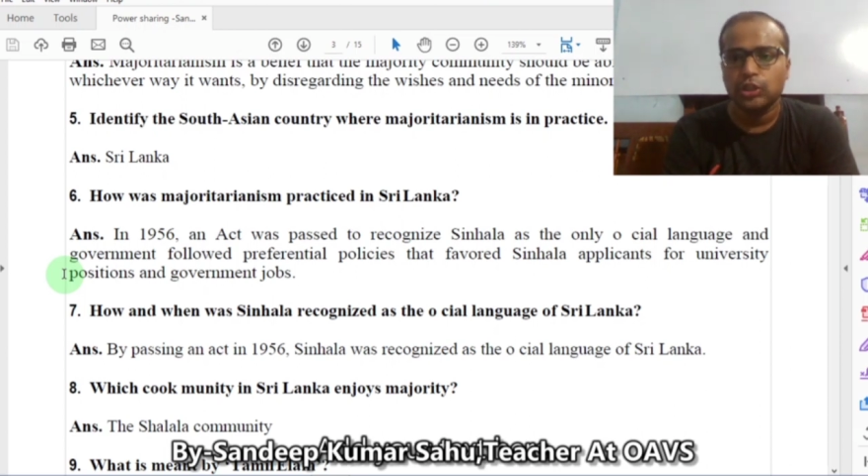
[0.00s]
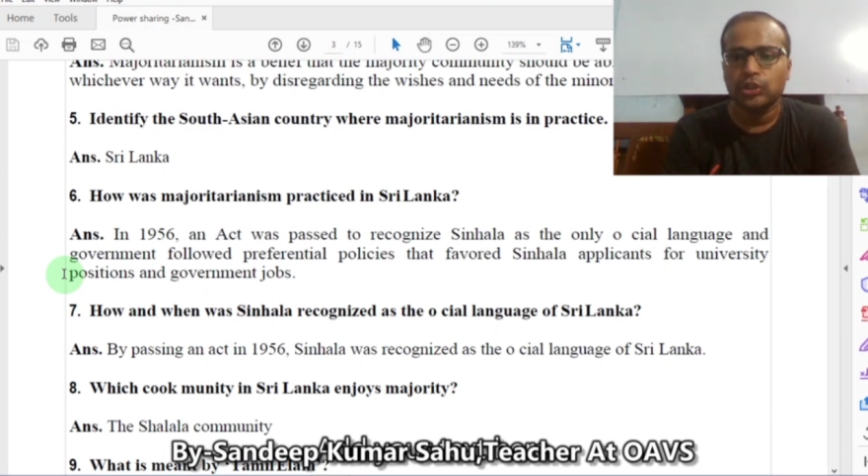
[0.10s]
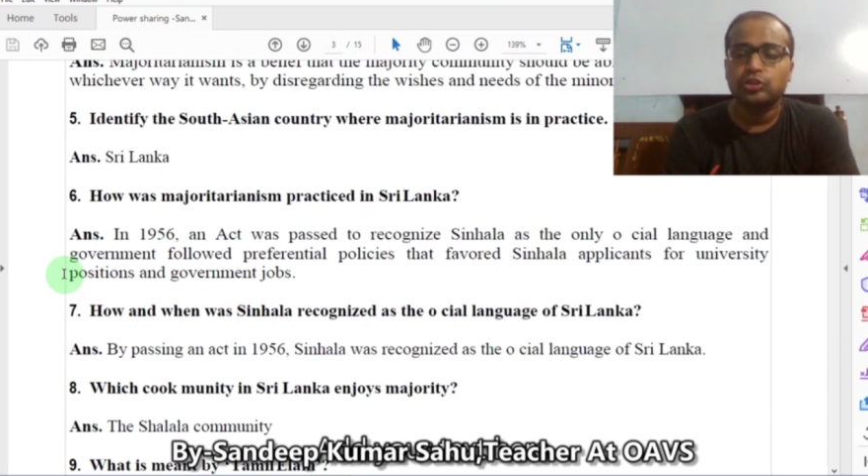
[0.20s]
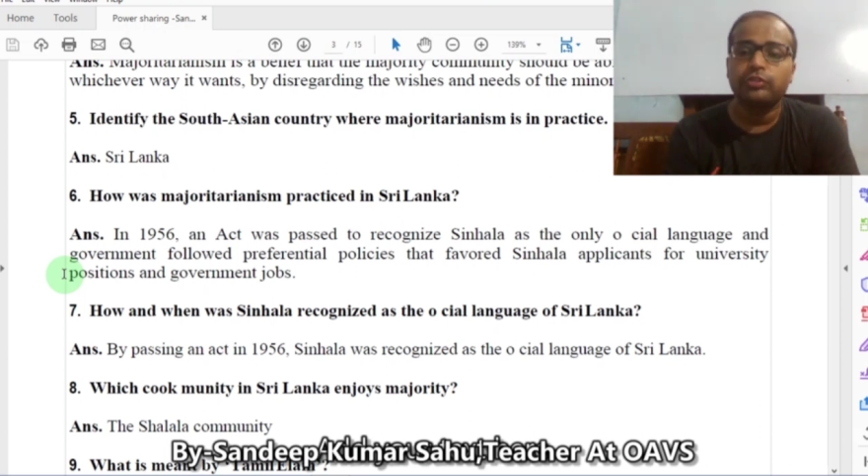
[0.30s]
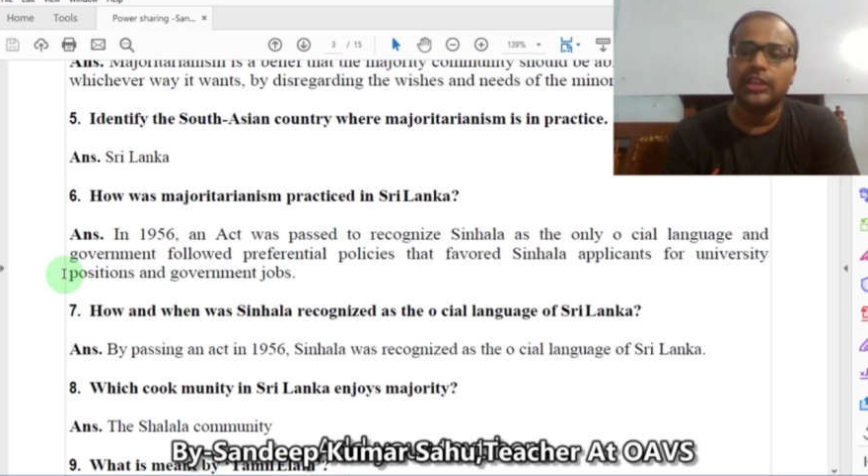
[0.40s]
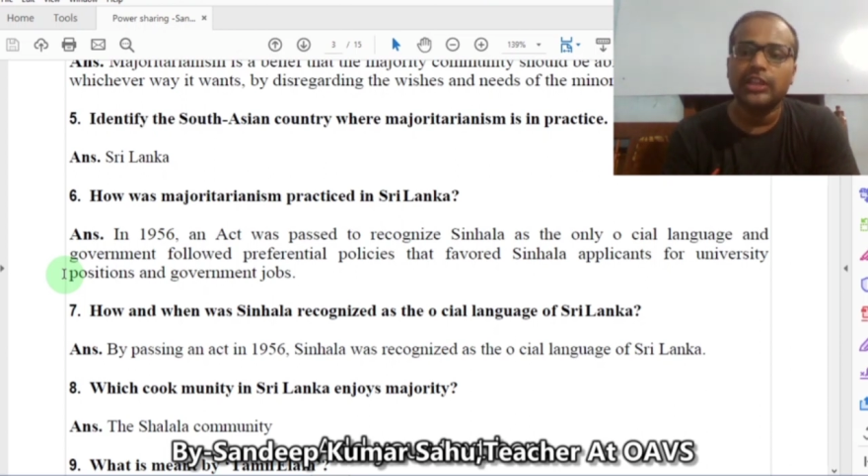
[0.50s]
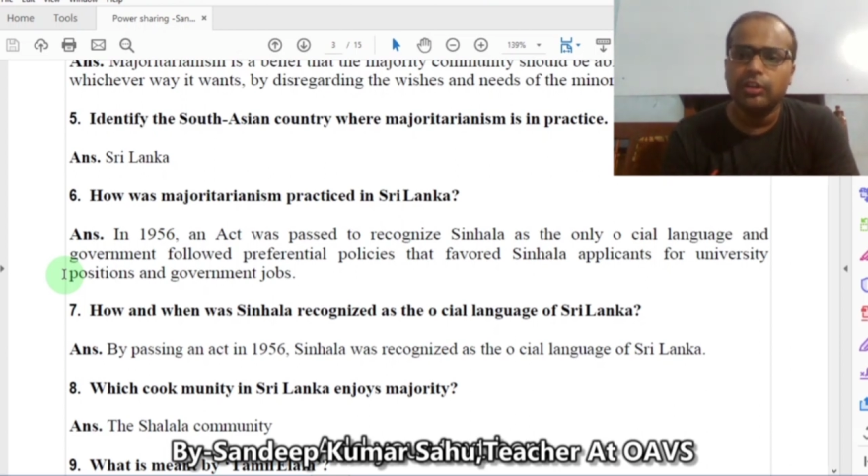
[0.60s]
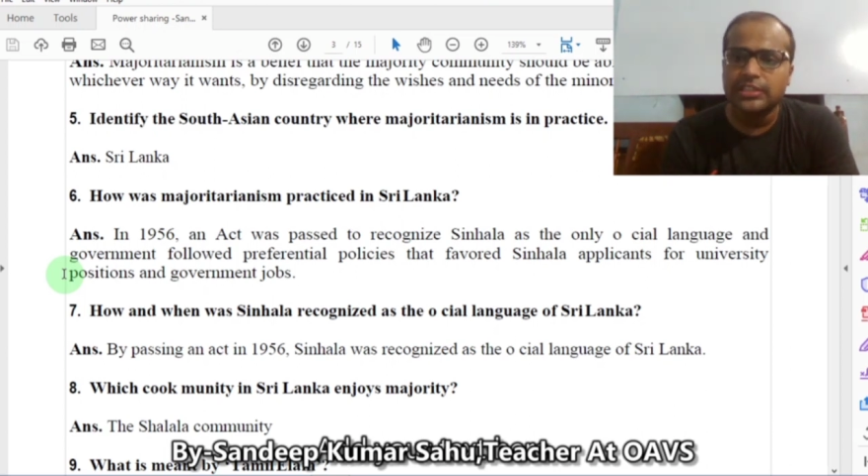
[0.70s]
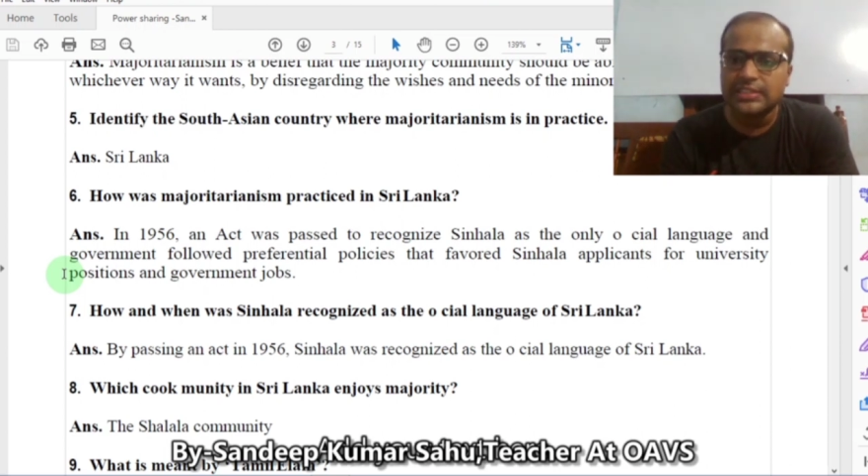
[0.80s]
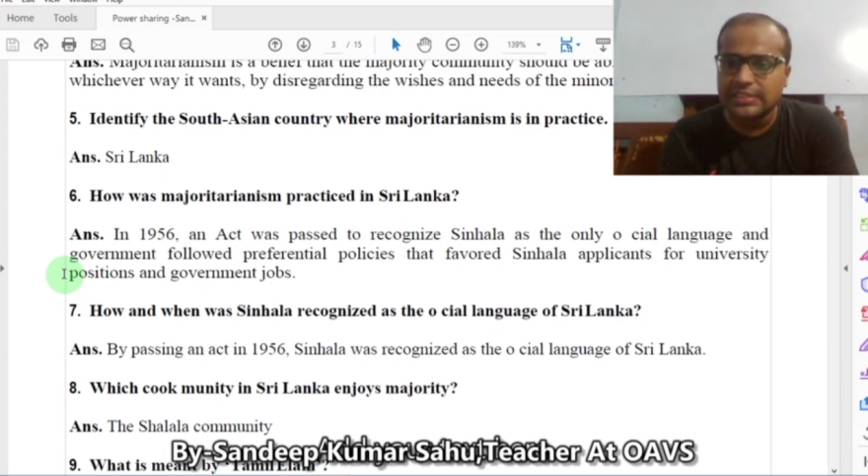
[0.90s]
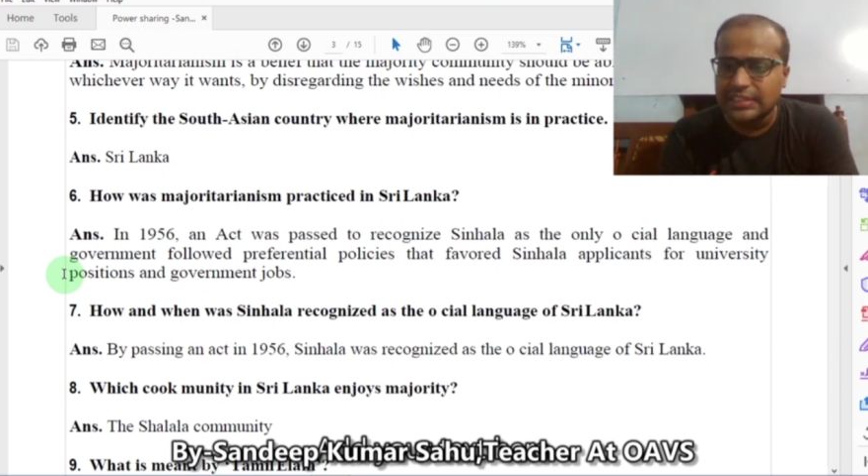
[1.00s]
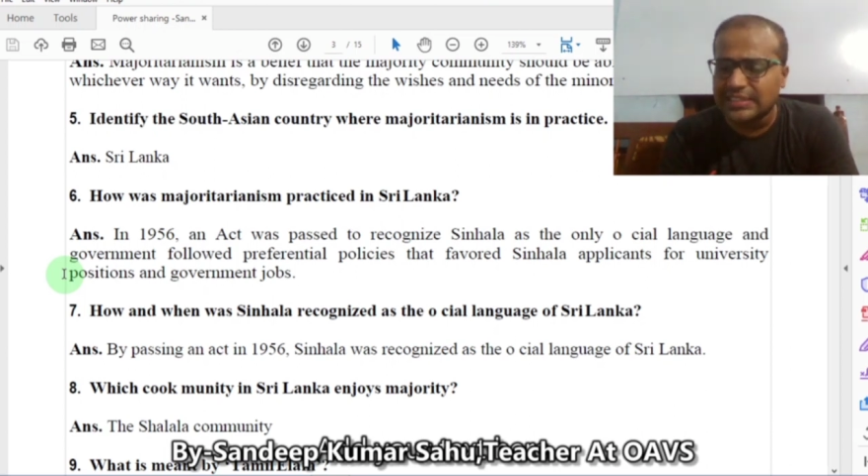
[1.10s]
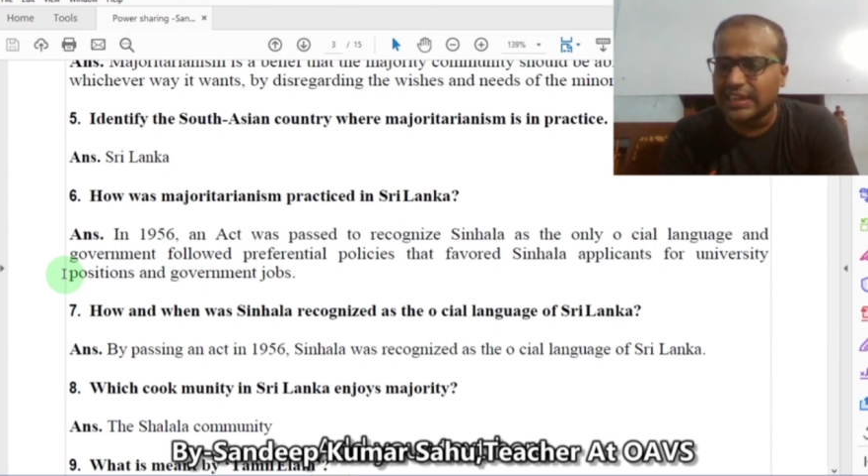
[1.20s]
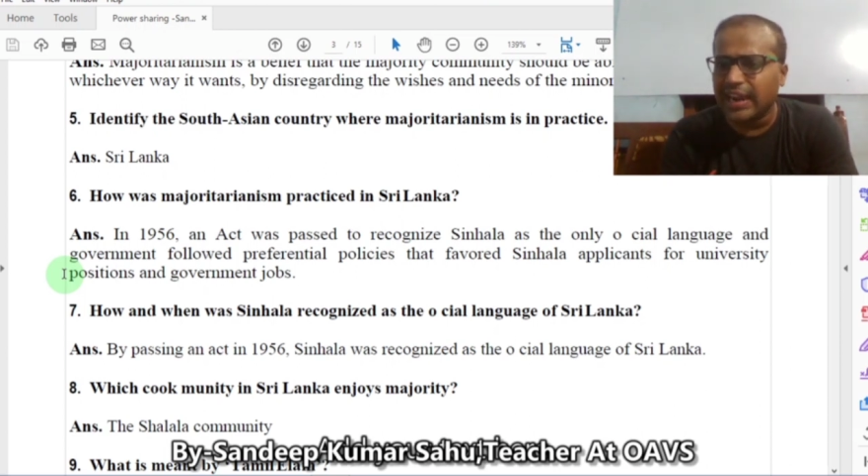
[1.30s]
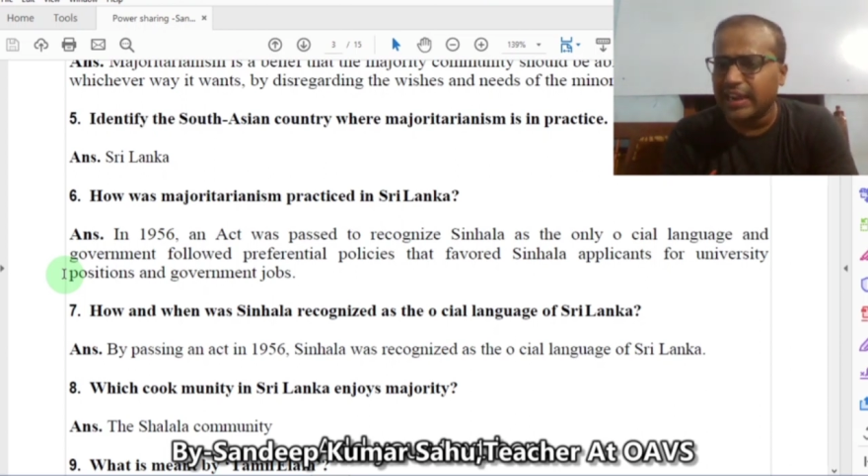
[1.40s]
So without
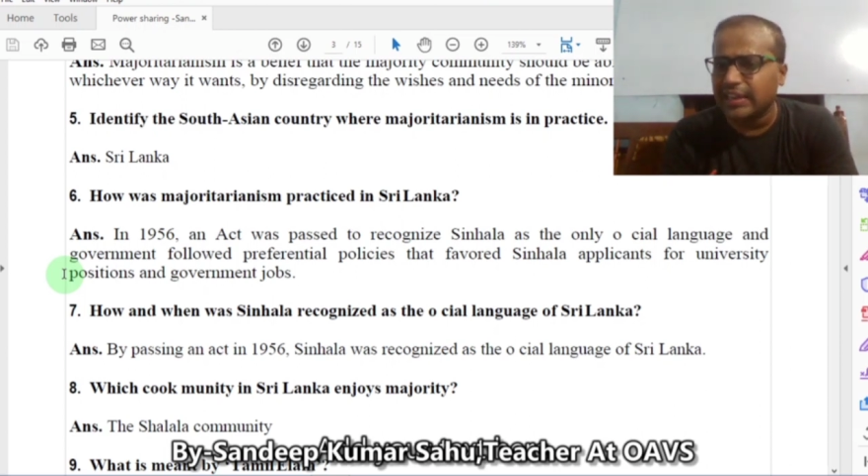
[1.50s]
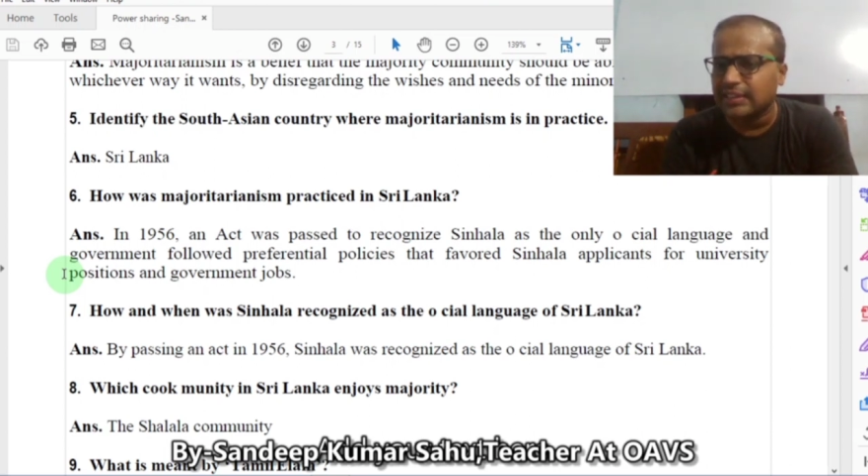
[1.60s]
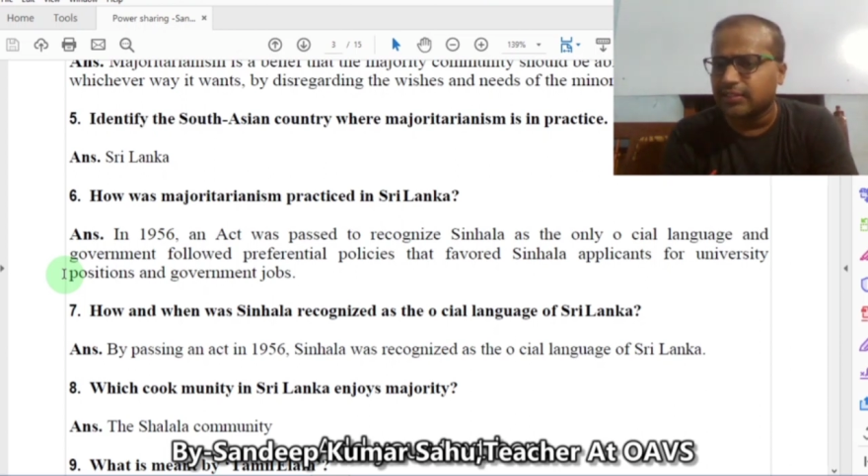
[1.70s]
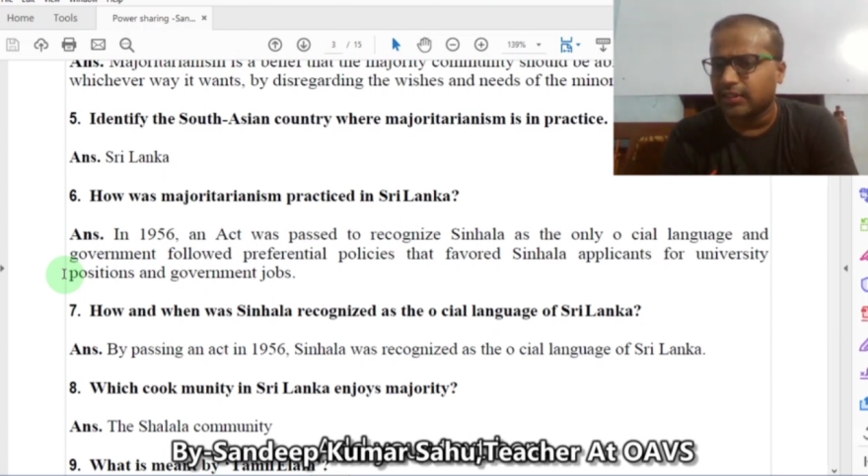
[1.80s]
disregarding